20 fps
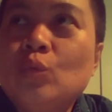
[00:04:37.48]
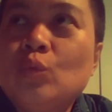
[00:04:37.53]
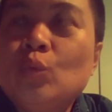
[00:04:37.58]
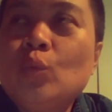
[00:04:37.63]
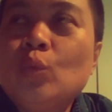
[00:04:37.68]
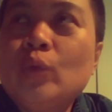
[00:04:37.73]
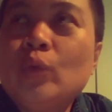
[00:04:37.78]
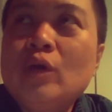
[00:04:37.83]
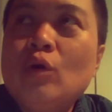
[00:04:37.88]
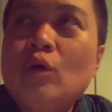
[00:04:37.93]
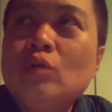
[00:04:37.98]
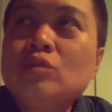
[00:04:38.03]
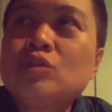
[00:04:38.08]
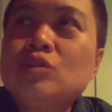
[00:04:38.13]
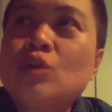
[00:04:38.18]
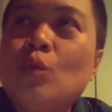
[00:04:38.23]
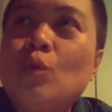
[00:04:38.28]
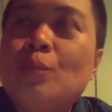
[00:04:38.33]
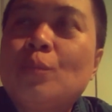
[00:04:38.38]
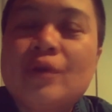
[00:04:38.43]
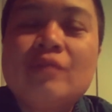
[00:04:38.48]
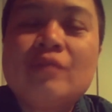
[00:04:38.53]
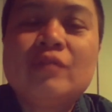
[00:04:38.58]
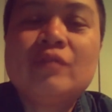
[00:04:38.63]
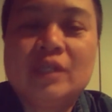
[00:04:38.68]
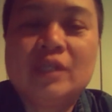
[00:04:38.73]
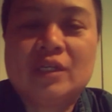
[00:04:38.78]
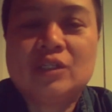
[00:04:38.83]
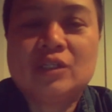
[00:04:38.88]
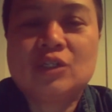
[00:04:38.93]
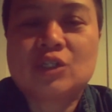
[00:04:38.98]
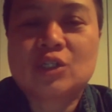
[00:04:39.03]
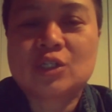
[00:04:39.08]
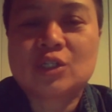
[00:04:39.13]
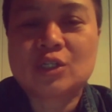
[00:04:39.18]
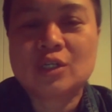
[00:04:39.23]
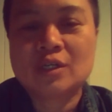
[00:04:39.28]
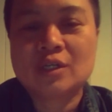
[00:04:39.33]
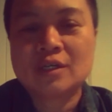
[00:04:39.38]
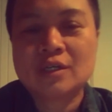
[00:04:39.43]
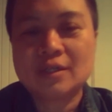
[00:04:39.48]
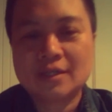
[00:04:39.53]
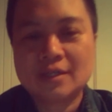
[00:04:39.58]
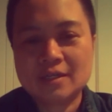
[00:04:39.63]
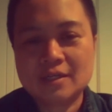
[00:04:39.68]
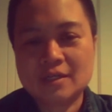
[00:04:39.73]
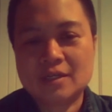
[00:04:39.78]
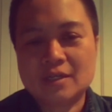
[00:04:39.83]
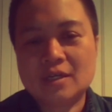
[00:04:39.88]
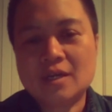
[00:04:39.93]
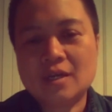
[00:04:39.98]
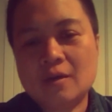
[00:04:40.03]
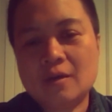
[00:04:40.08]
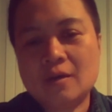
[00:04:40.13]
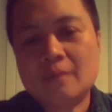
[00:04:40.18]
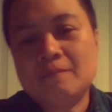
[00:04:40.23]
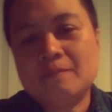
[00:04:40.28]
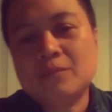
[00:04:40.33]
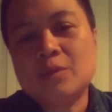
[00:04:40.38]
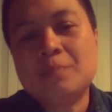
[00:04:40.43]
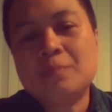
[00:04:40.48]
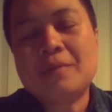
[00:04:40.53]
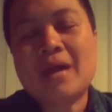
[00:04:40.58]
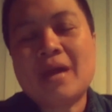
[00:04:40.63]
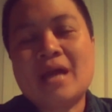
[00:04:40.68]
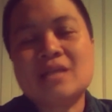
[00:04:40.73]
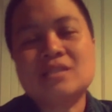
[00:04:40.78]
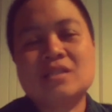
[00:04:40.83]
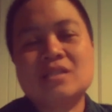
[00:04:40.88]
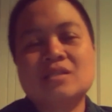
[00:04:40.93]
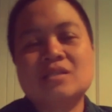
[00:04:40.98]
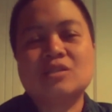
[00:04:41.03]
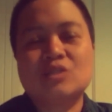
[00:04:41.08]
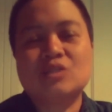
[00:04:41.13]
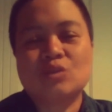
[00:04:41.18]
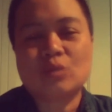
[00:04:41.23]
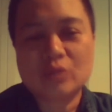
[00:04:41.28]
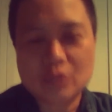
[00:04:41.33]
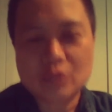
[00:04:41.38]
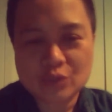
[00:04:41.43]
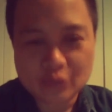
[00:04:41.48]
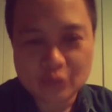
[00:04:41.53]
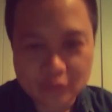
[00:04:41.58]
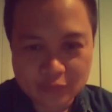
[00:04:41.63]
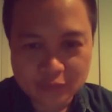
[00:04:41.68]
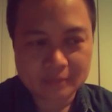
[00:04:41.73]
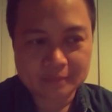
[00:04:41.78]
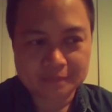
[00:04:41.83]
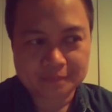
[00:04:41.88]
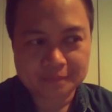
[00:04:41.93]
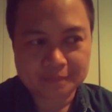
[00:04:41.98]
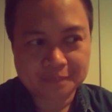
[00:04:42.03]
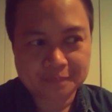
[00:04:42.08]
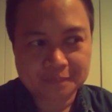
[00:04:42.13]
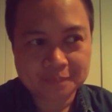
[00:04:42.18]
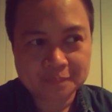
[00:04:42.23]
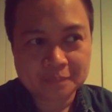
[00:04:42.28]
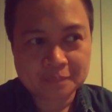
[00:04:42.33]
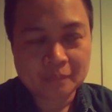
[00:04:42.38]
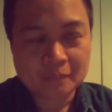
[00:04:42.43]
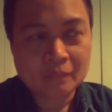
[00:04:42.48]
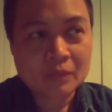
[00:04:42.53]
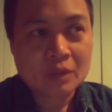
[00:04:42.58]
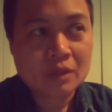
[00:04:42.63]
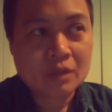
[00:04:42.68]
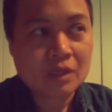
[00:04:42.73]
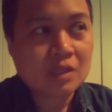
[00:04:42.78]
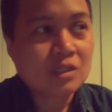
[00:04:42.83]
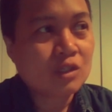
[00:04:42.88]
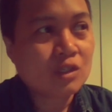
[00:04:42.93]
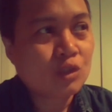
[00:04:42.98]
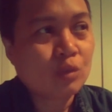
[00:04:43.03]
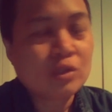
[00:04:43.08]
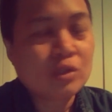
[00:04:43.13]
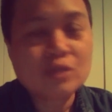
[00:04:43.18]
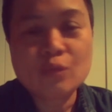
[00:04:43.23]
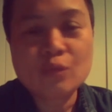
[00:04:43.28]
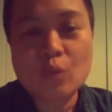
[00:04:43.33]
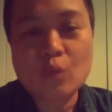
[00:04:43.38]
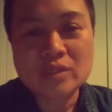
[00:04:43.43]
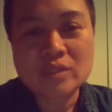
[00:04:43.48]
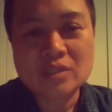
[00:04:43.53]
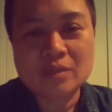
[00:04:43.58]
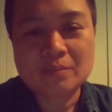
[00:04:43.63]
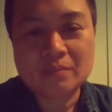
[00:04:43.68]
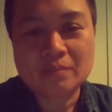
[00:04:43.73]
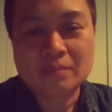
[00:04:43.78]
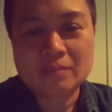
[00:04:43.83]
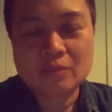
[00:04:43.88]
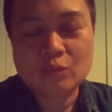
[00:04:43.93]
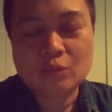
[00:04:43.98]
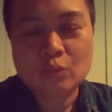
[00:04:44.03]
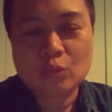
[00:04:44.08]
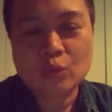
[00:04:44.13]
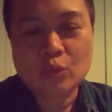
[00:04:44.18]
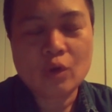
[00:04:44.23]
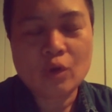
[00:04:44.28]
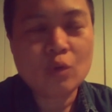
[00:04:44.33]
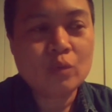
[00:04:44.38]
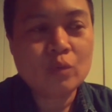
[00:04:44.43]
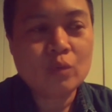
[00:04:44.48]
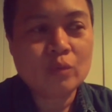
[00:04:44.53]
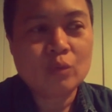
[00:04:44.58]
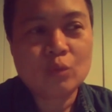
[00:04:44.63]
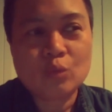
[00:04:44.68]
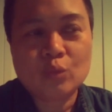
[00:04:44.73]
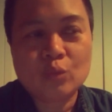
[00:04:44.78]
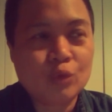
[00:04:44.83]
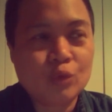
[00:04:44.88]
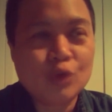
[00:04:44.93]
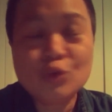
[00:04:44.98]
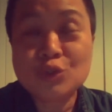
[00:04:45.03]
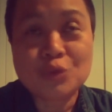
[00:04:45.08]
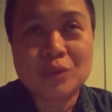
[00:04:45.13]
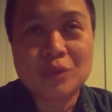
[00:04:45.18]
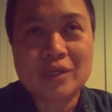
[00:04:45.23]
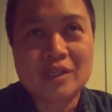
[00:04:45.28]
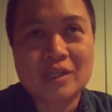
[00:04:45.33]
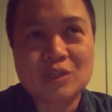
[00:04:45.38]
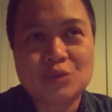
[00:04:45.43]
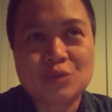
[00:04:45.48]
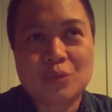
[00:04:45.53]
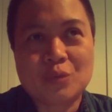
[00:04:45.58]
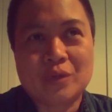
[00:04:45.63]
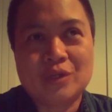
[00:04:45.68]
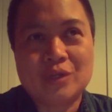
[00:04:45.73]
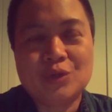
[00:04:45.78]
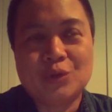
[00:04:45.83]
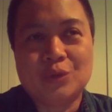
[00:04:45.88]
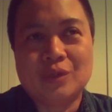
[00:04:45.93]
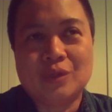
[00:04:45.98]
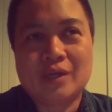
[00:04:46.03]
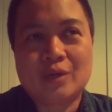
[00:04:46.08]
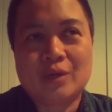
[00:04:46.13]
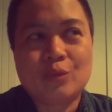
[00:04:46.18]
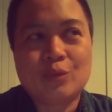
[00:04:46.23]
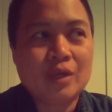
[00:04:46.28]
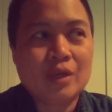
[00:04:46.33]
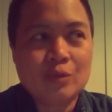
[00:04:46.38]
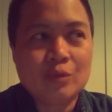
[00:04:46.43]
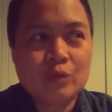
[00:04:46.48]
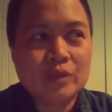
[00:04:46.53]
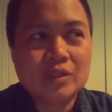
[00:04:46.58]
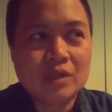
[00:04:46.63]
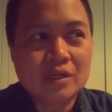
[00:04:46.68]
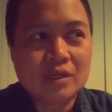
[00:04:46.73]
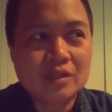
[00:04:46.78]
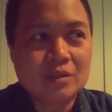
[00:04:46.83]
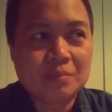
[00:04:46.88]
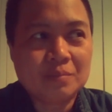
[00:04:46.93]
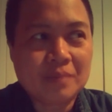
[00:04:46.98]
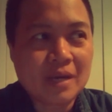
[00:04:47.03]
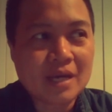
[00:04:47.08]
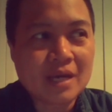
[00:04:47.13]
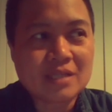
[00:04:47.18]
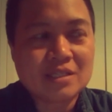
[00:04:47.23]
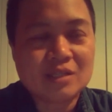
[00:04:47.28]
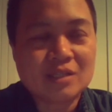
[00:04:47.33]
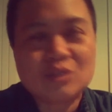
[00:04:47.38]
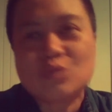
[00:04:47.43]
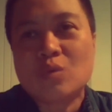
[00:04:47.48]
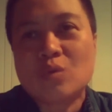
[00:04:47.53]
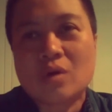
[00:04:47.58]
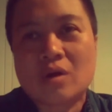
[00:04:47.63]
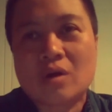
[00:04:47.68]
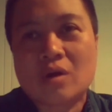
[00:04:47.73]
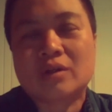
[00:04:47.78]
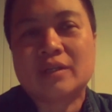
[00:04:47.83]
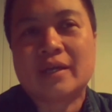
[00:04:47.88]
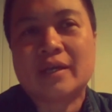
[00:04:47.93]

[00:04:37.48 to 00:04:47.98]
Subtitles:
We also privilege the past as a source of wisdom. We all usually that's what we do. Like, what have we done in the past that's worked?